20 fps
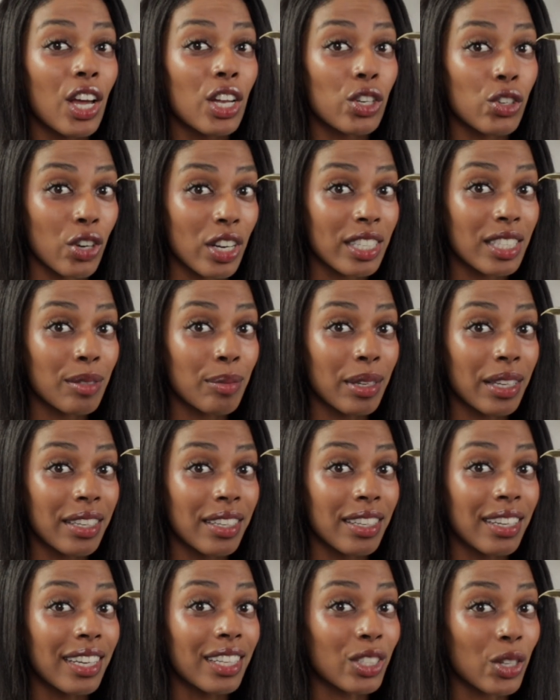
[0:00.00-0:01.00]
Trust me,
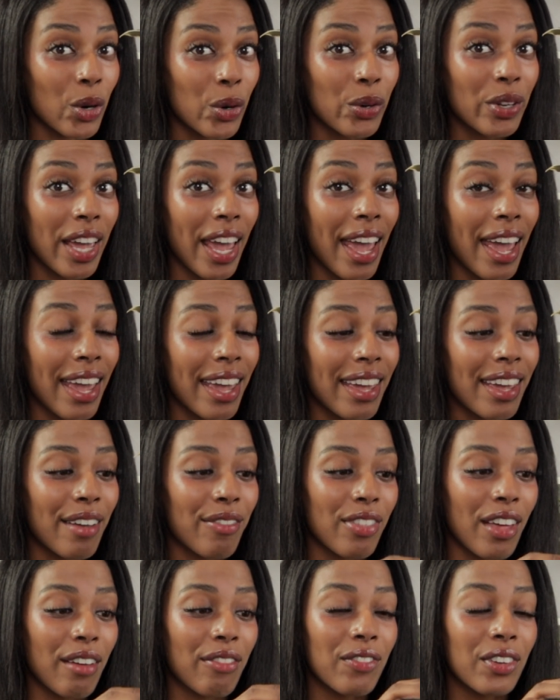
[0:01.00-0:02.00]
it's okay
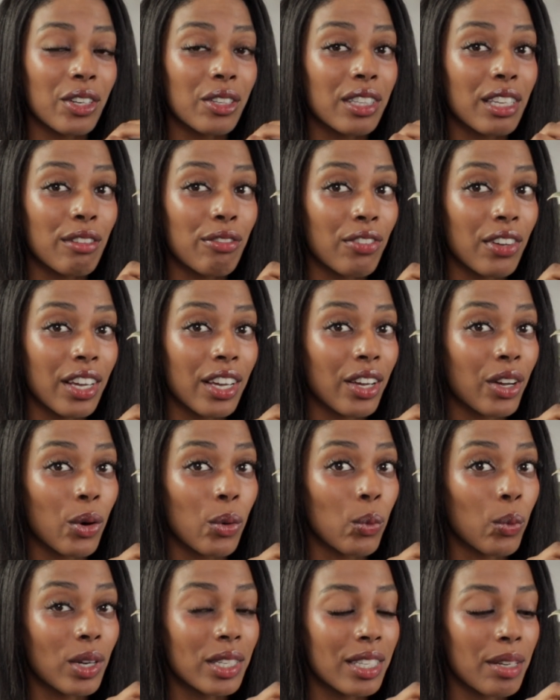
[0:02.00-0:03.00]
if that fiddly fig
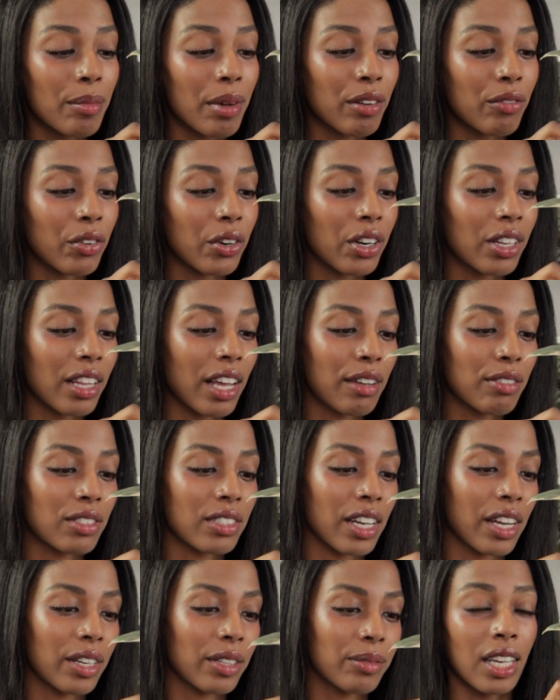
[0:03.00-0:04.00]
wasn't meant for your
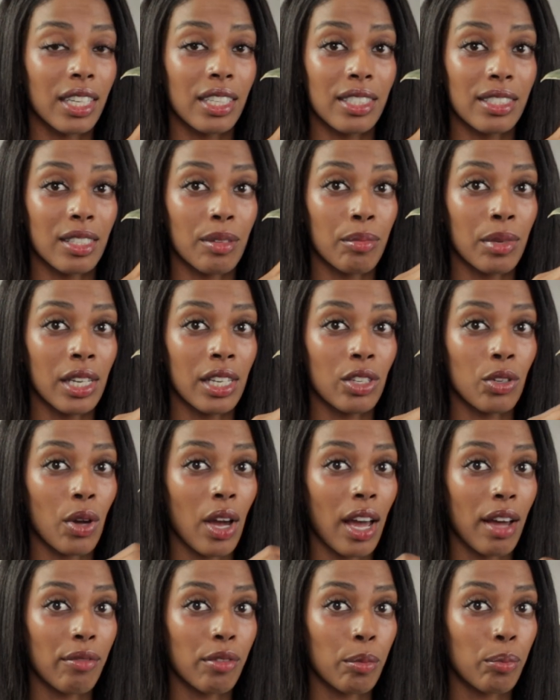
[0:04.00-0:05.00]
lifestyle. It doesn't mean you
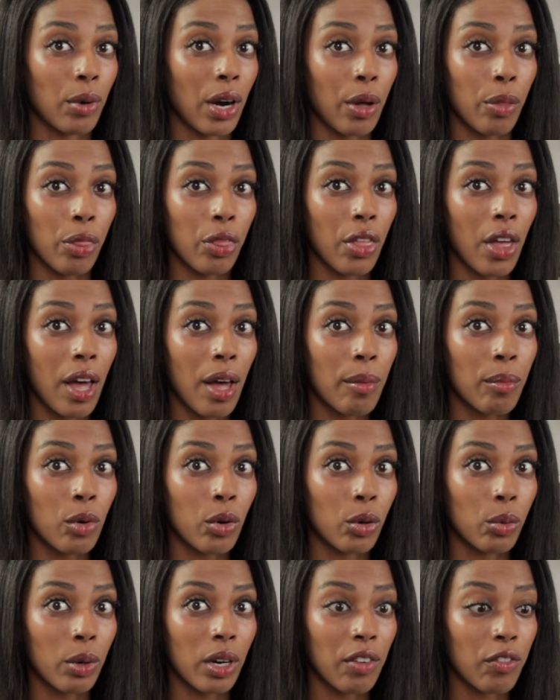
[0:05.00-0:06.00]
have a brown thumb
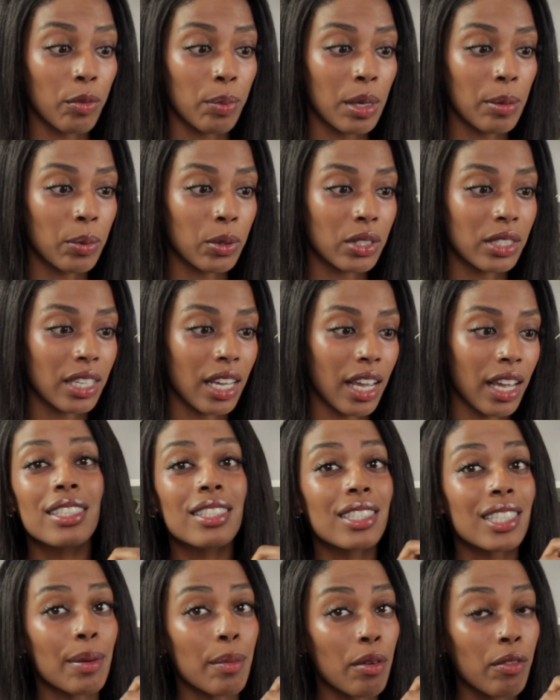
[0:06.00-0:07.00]
or whatever people say.
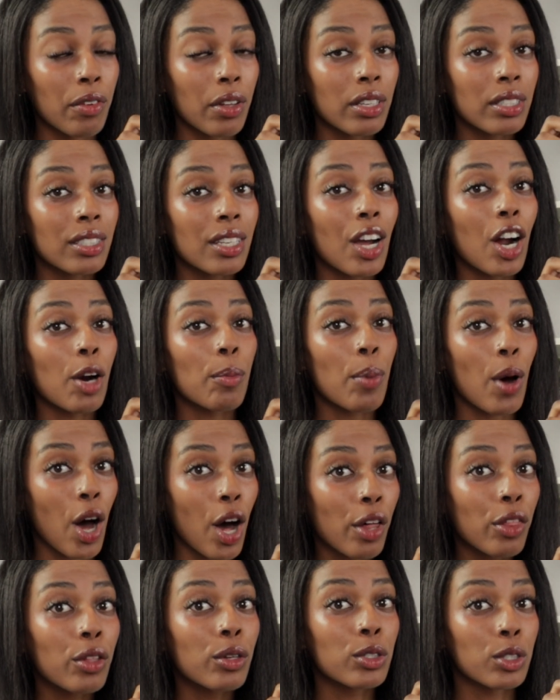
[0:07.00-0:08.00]
Some of us are
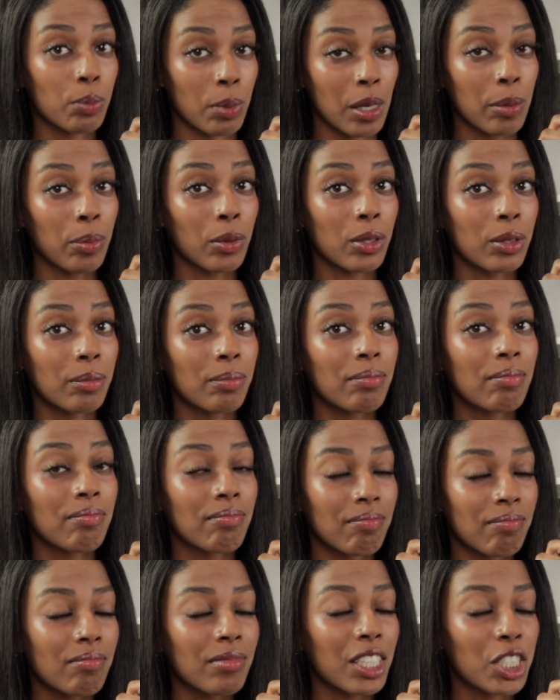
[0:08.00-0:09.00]
pothos people.
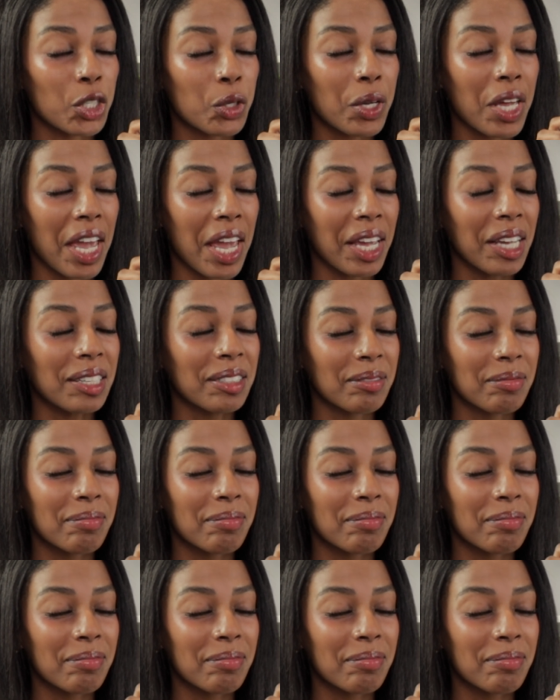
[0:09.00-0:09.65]
It's okay.